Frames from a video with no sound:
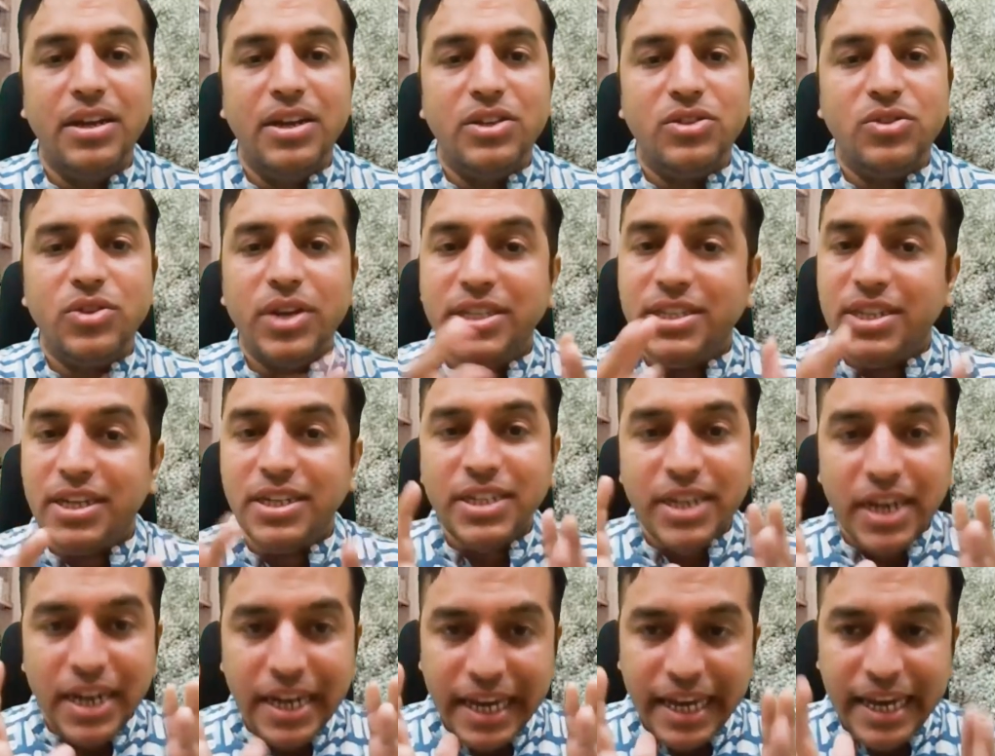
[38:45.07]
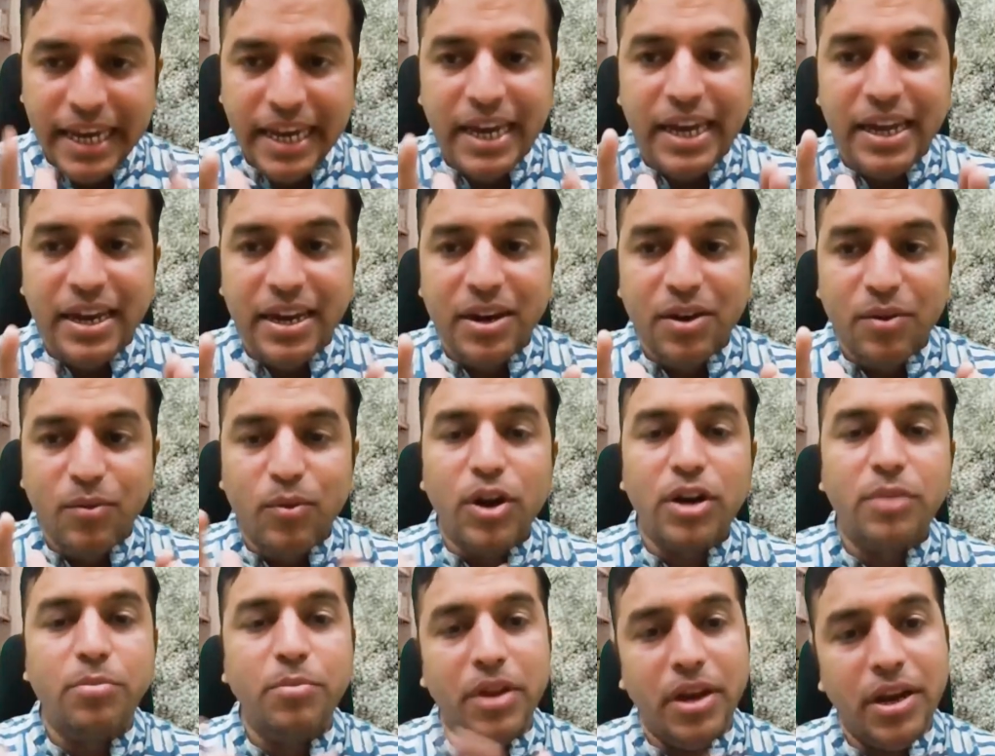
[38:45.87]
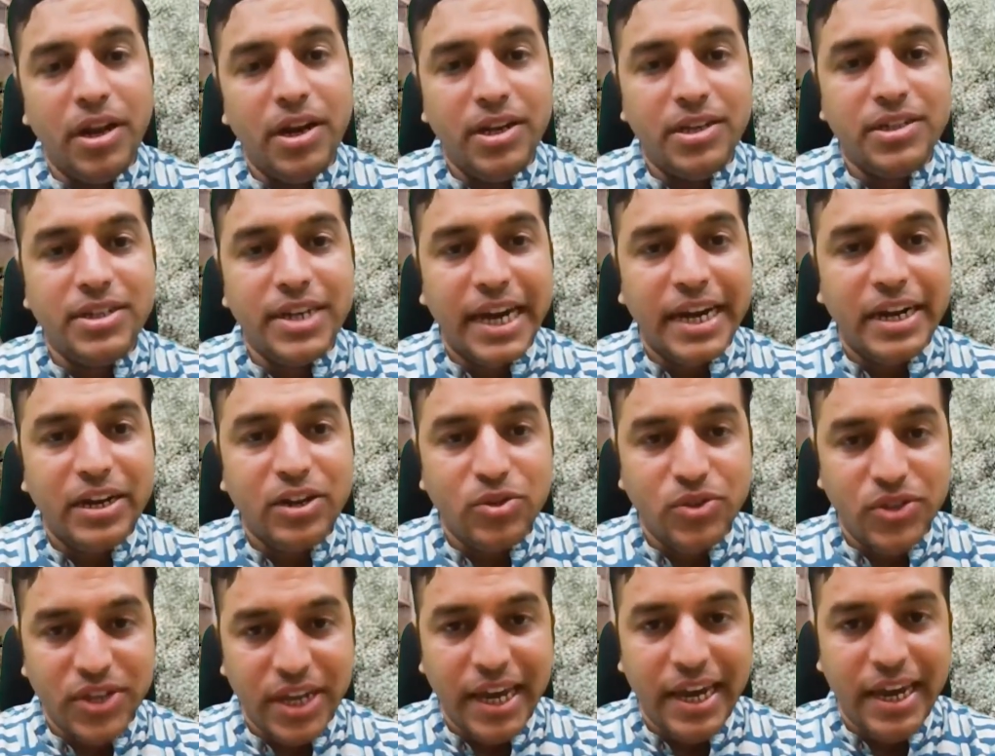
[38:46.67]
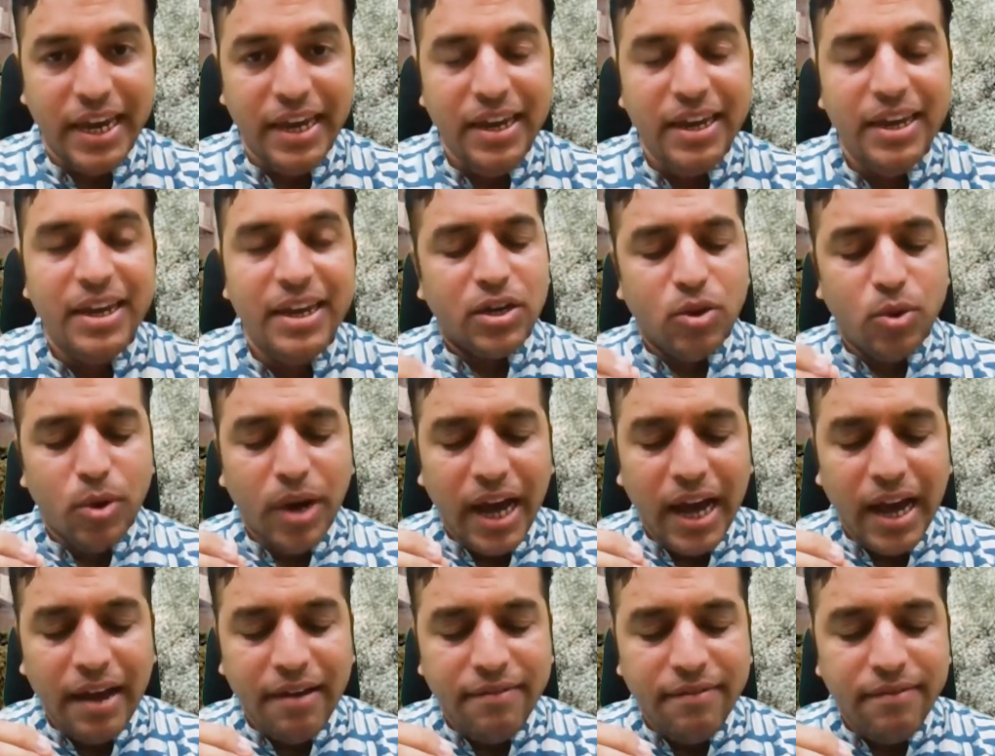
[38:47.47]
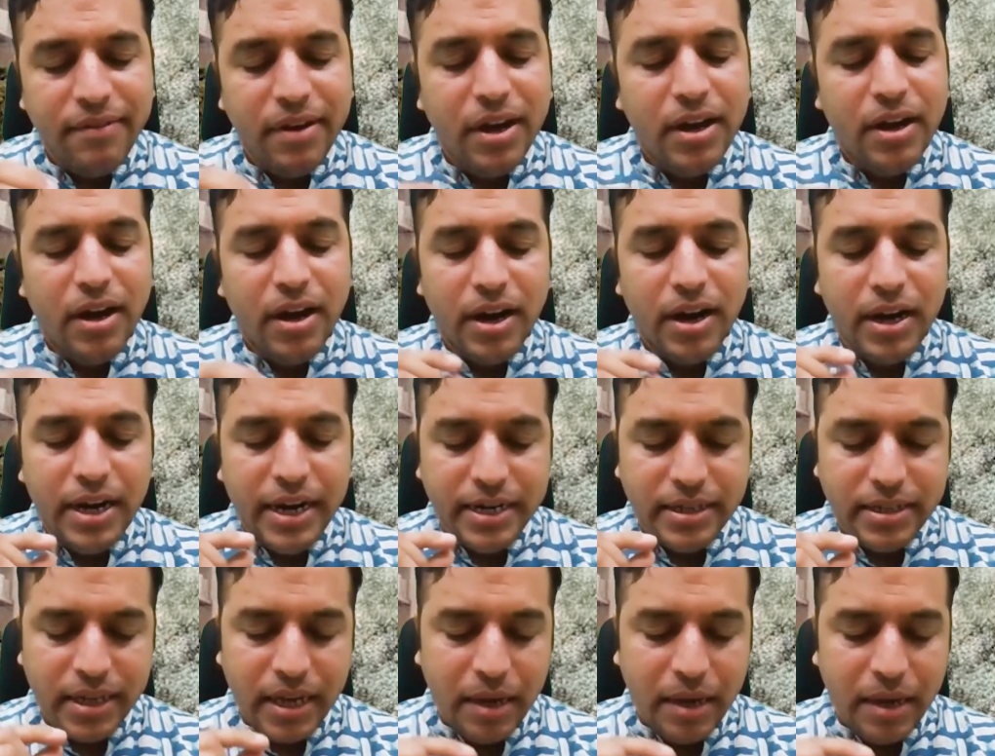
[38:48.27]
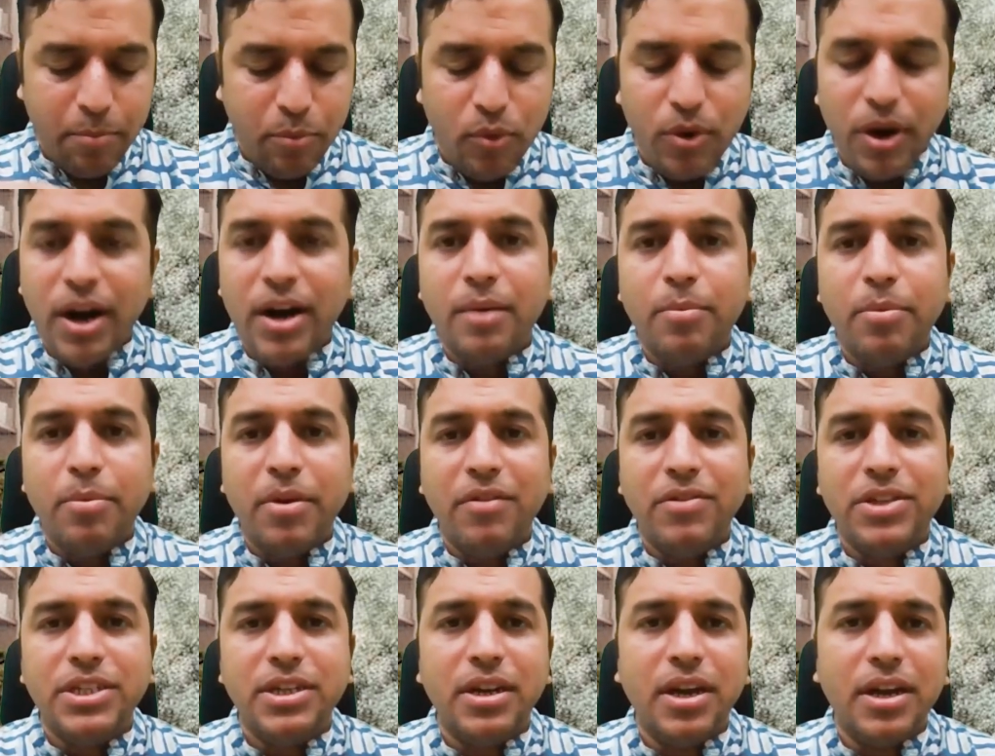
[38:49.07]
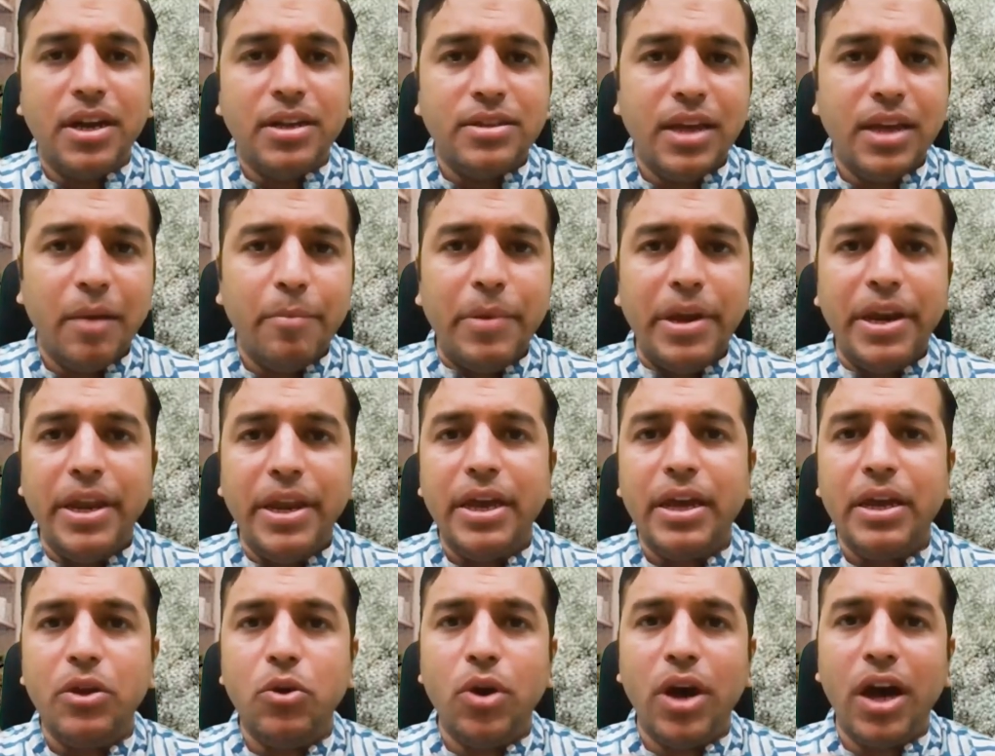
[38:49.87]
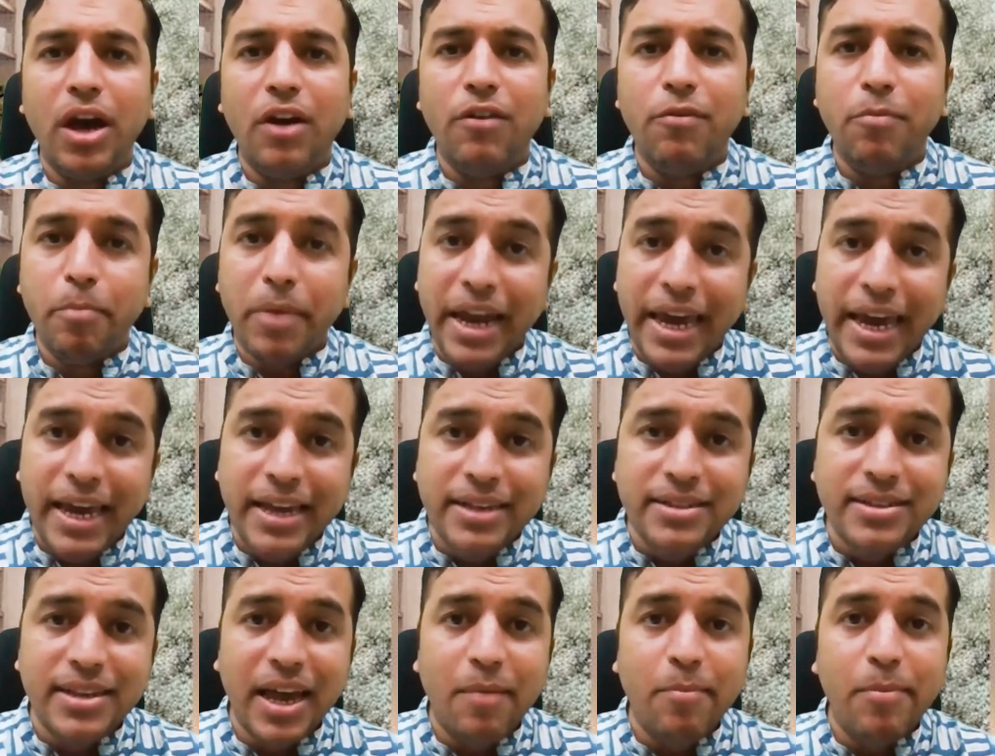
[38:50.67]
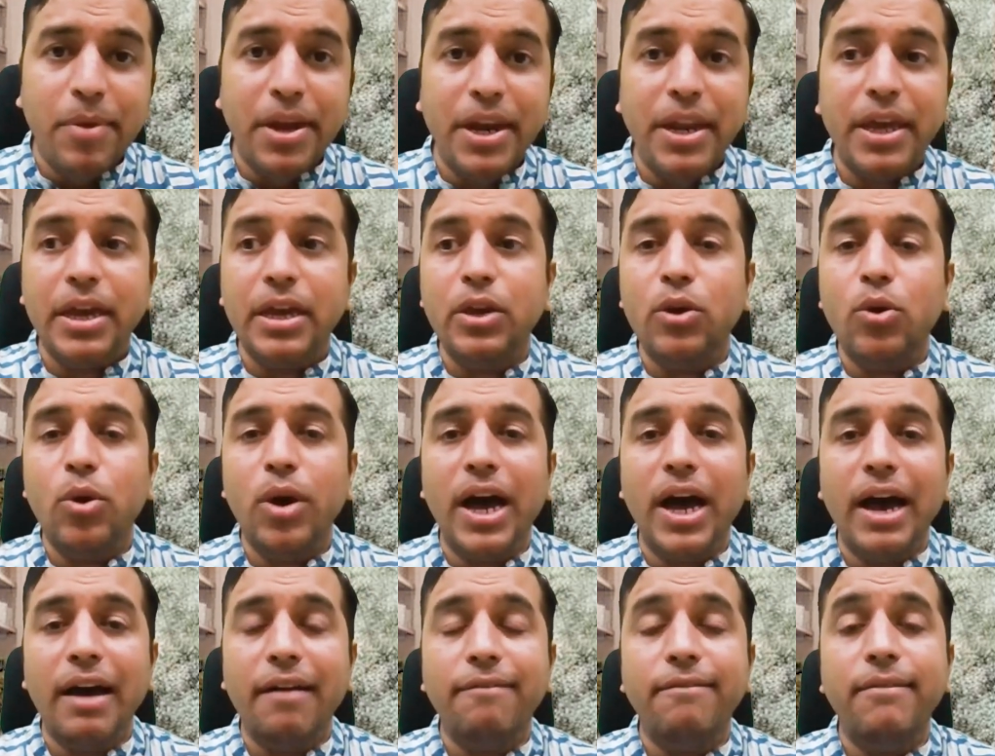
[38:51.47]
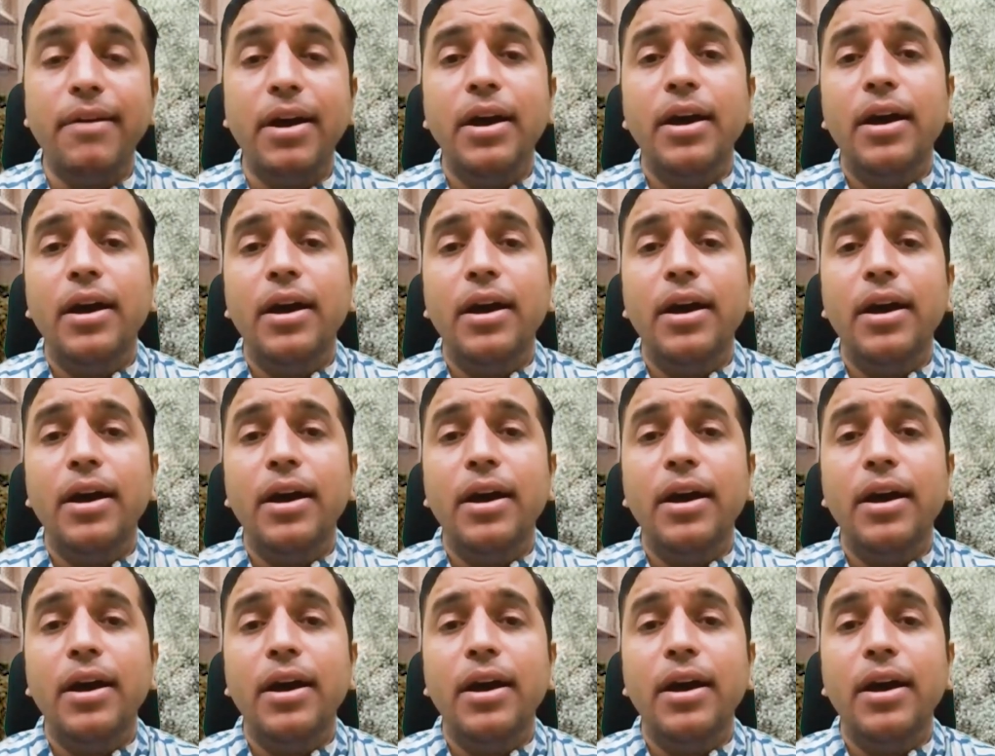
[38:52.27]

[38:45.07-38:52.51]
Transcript: So essentially here, what Miller is trying to say, you have, let's say, Purana Pravachana's happening, you have plays happening, you have